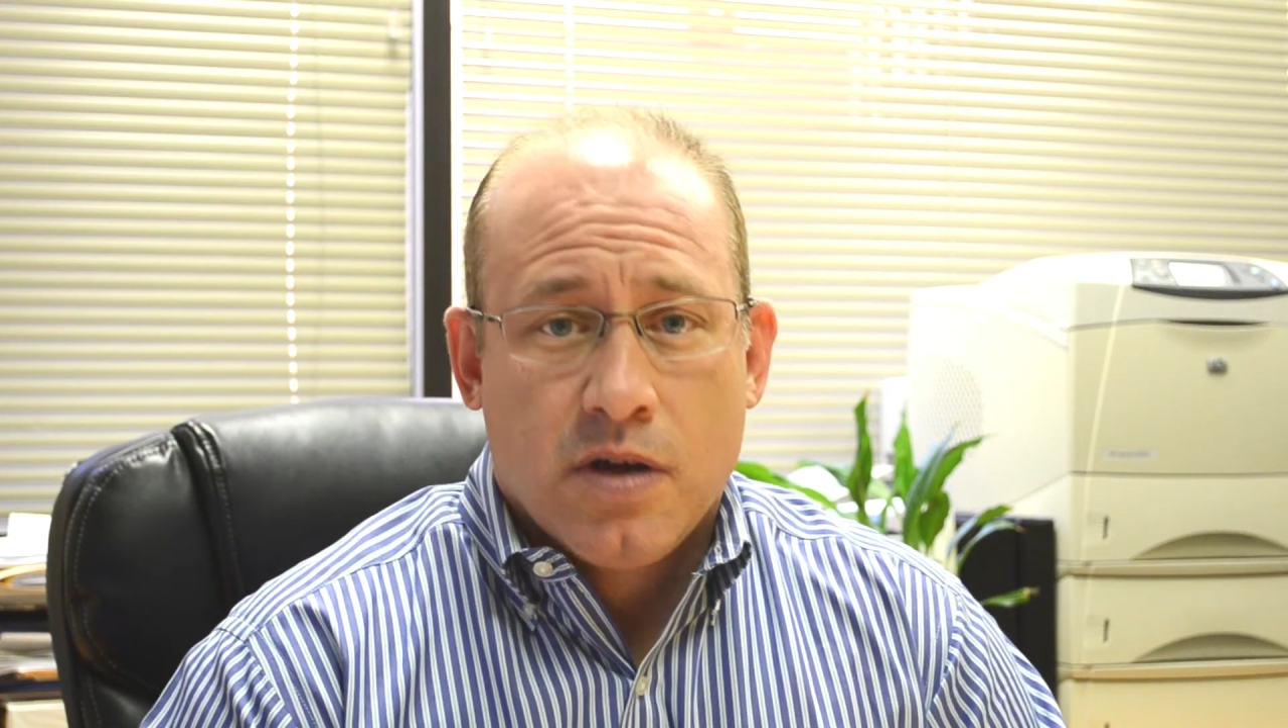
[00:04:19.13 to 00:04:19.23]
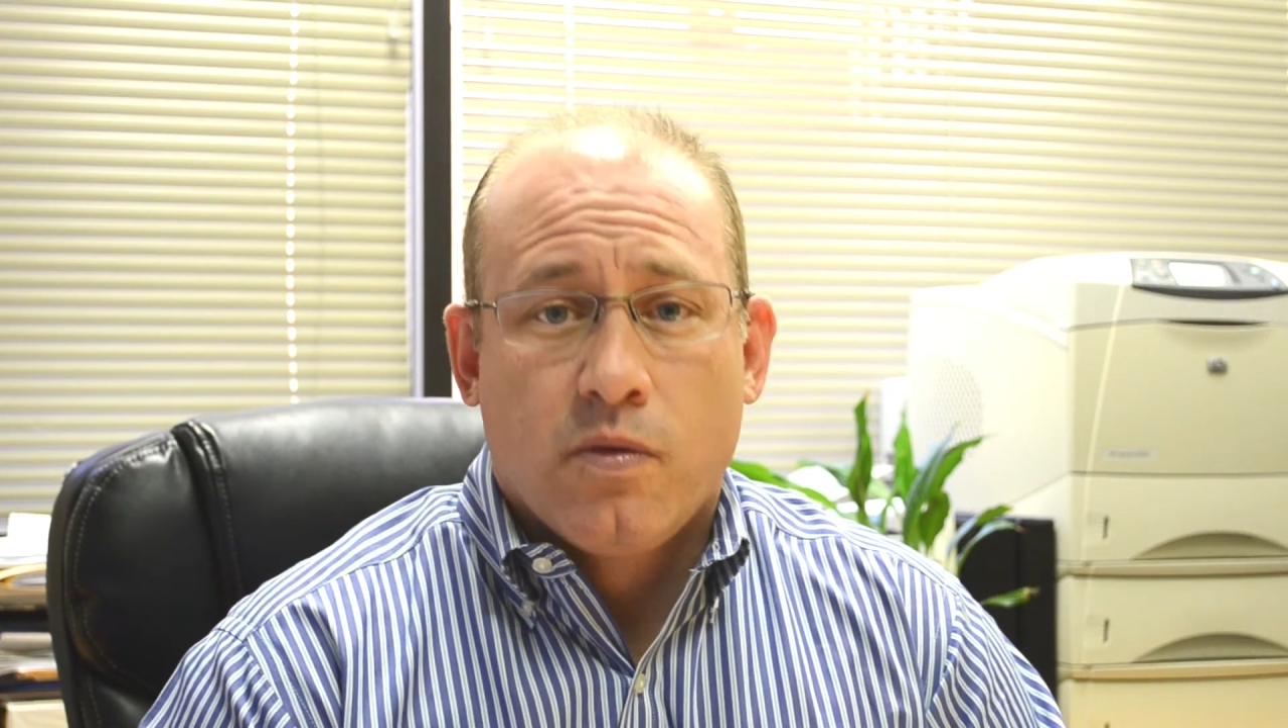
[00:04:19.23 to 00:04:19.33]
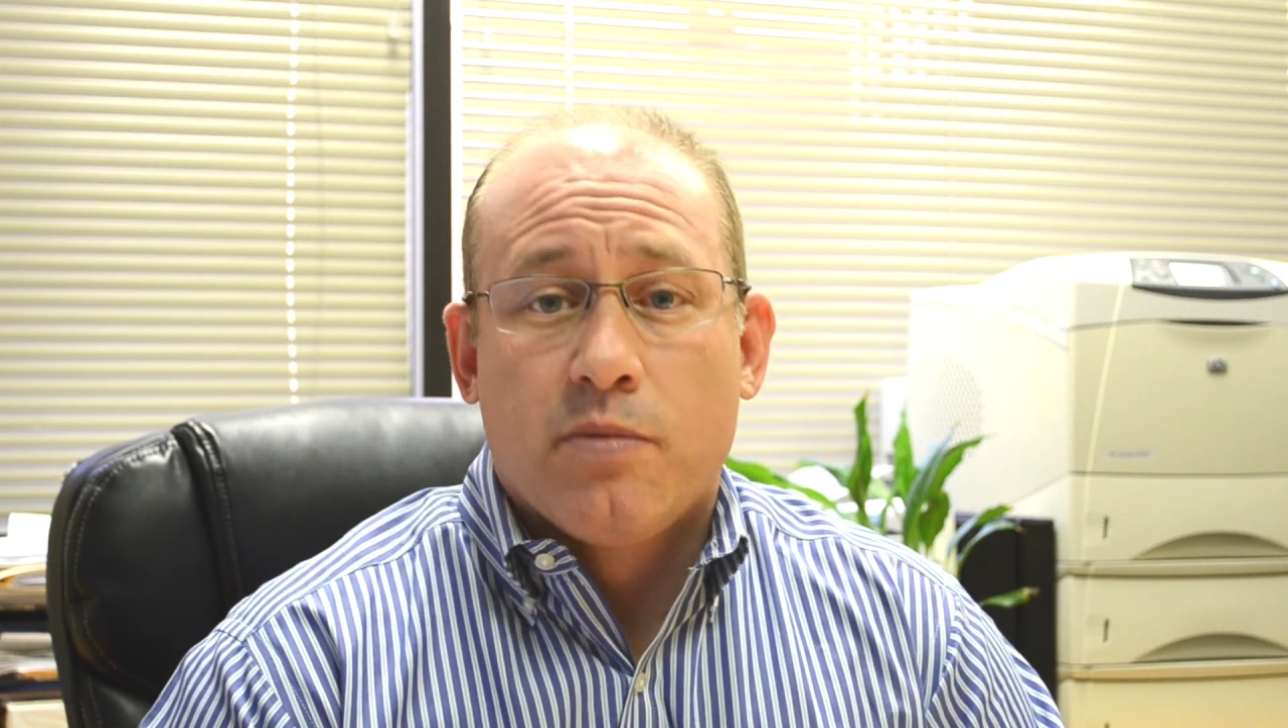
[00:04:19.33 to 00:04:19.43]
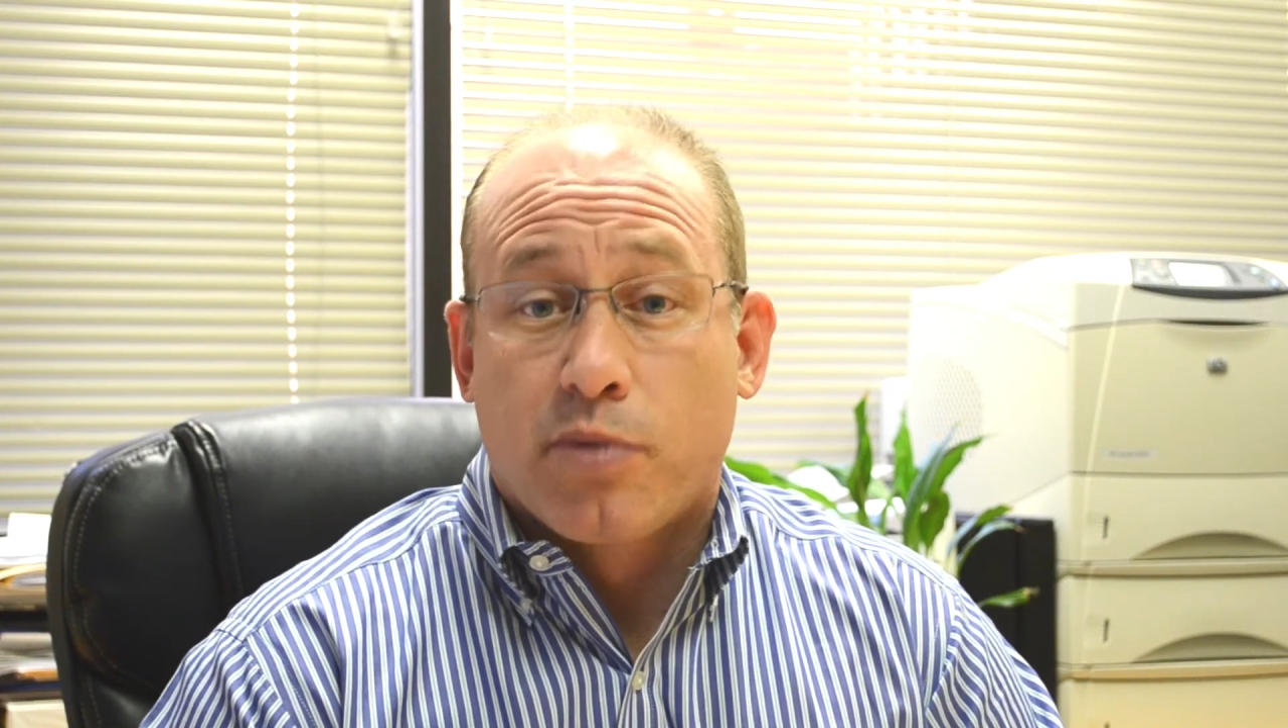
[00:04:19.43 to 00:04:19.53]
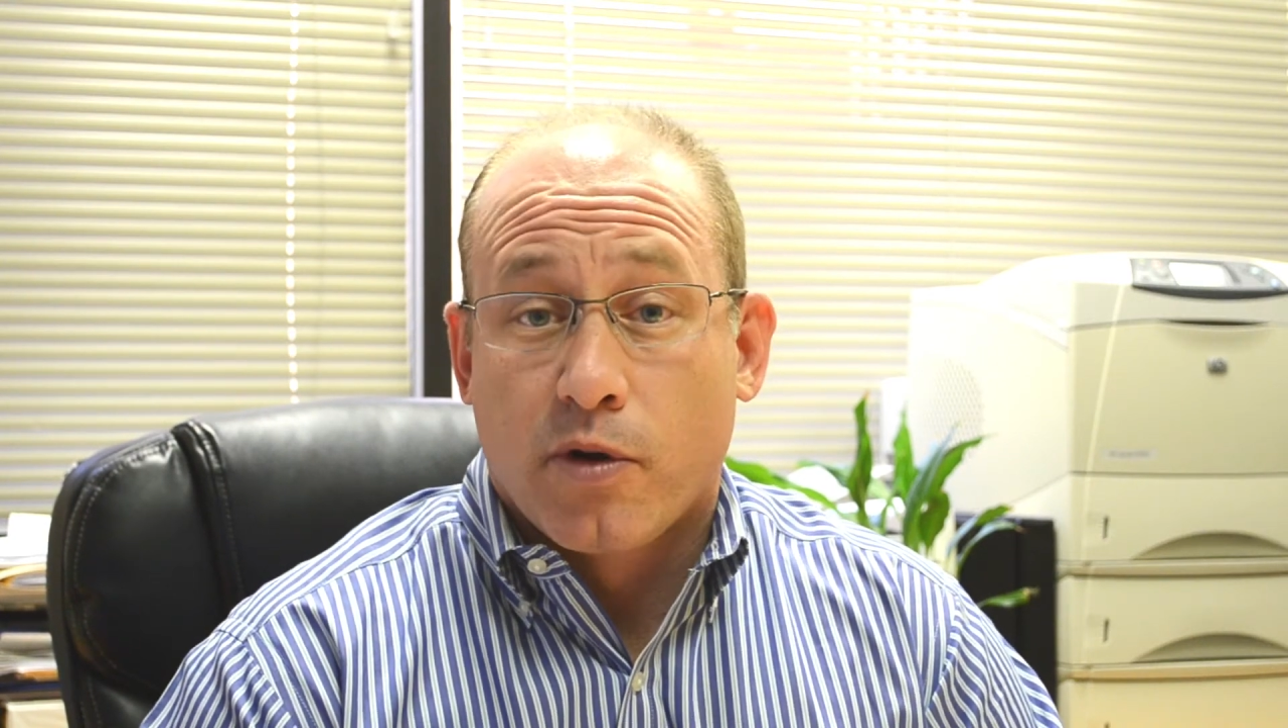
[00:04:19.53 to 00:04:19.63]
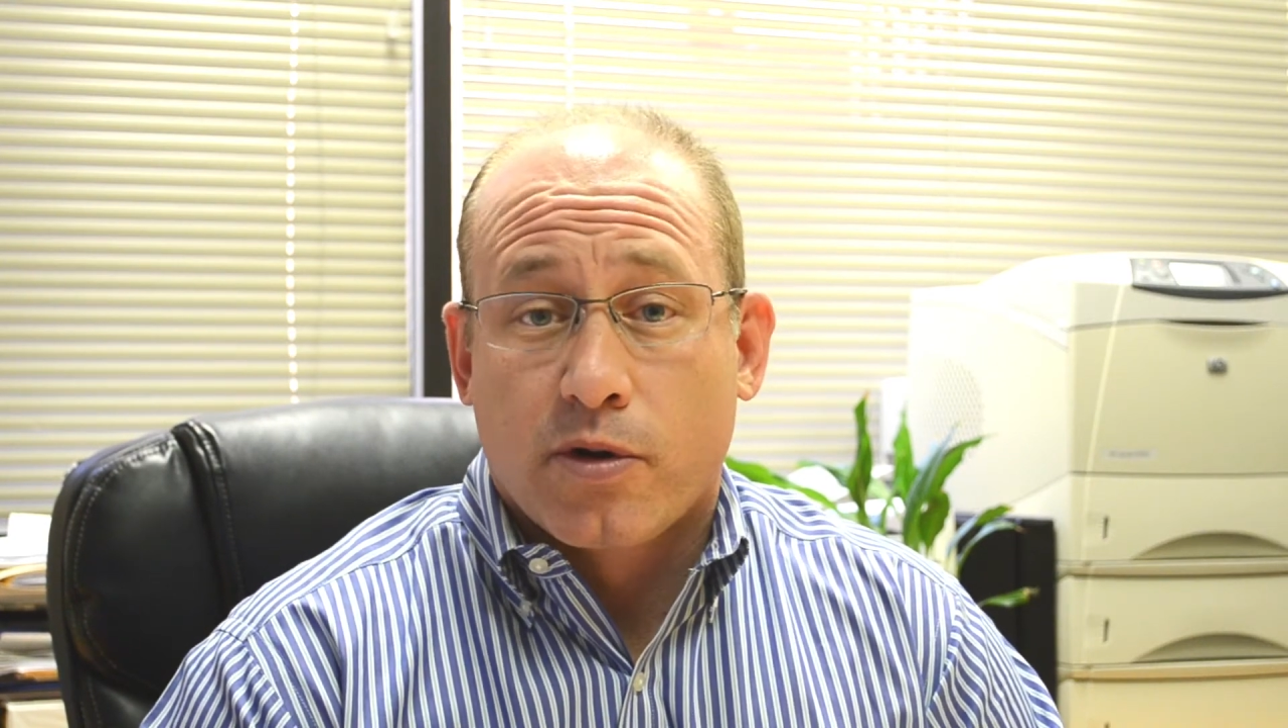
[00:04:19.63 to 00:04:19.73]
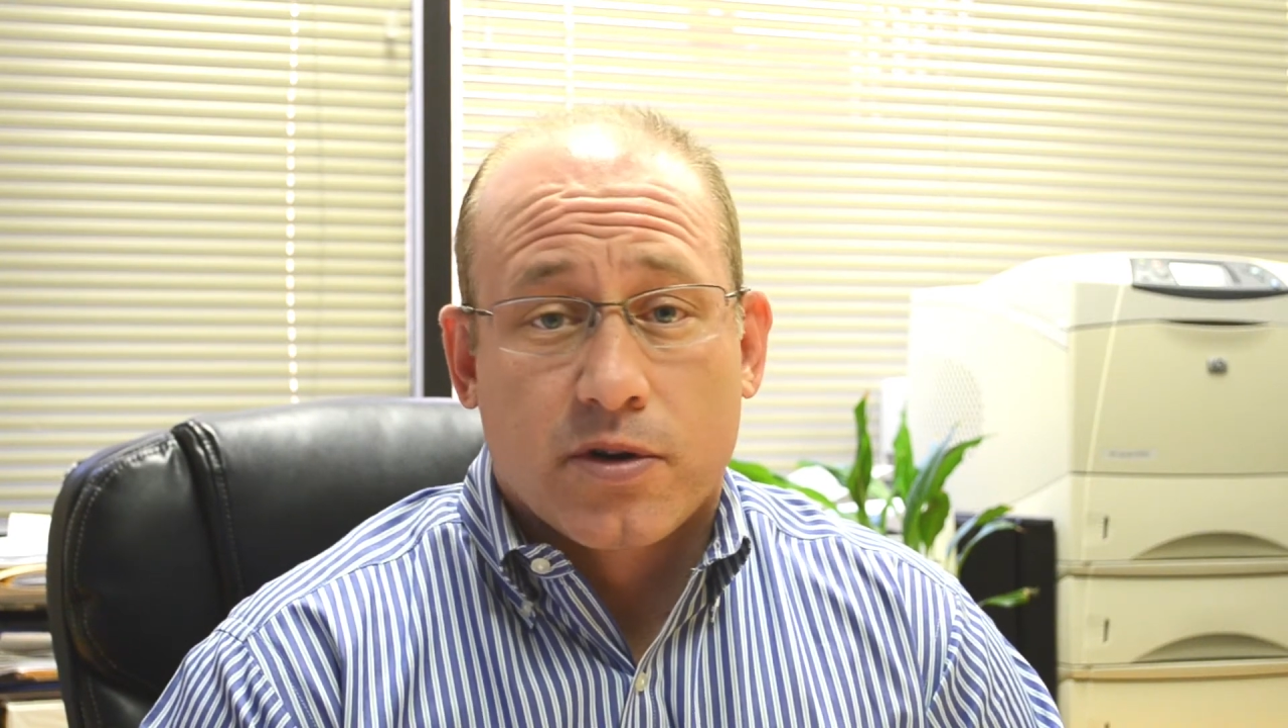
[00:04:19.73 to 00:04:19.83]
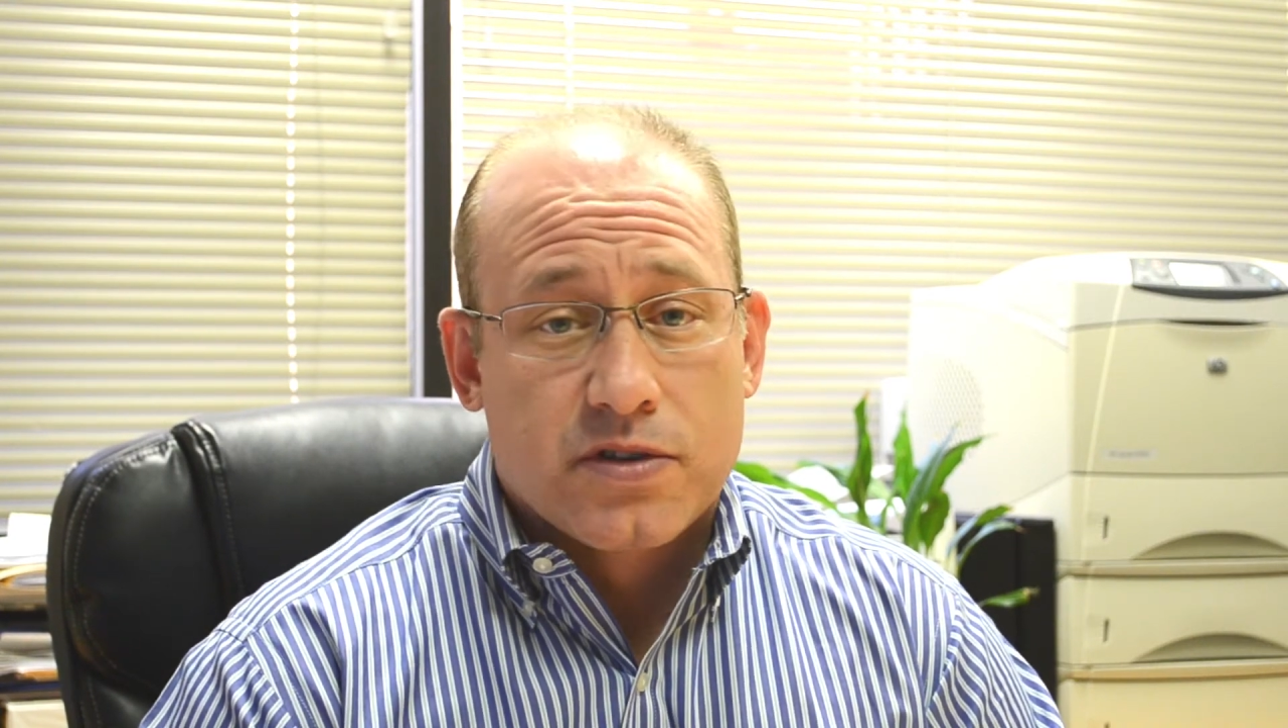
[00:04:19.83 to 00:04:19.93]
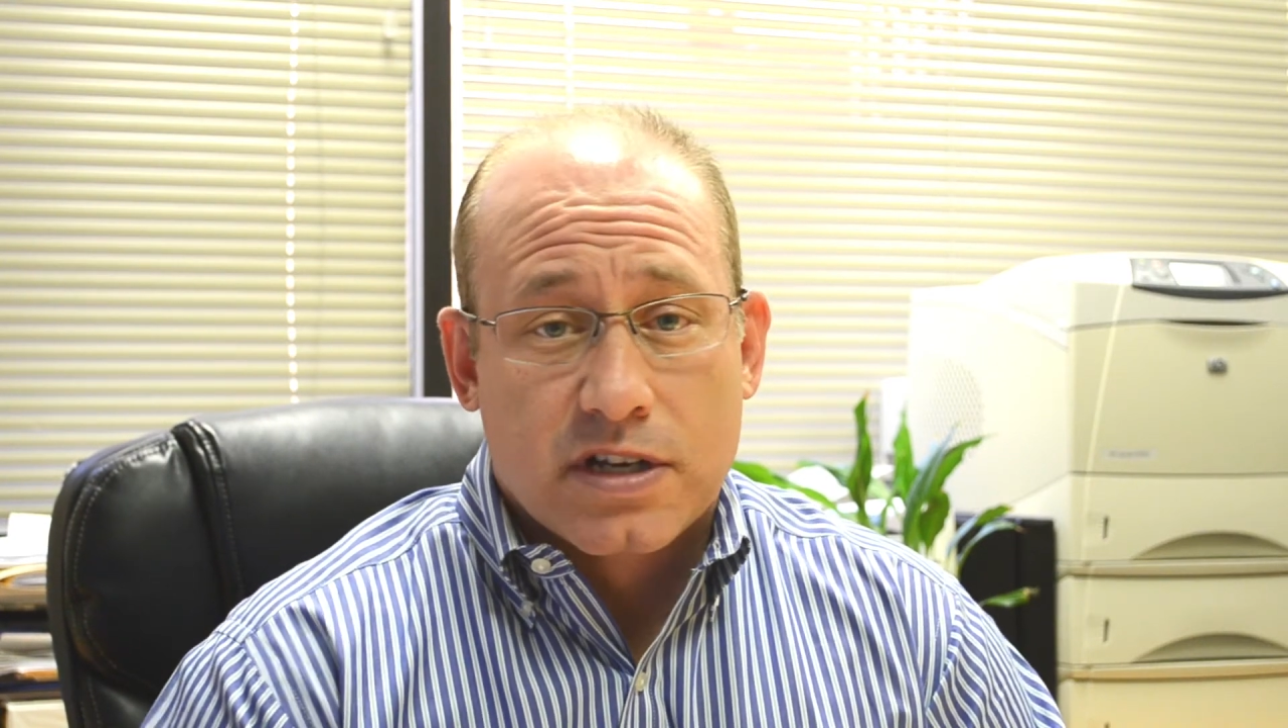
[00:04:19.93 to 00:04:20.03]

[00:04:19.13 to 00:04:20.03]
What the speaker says: when brokers,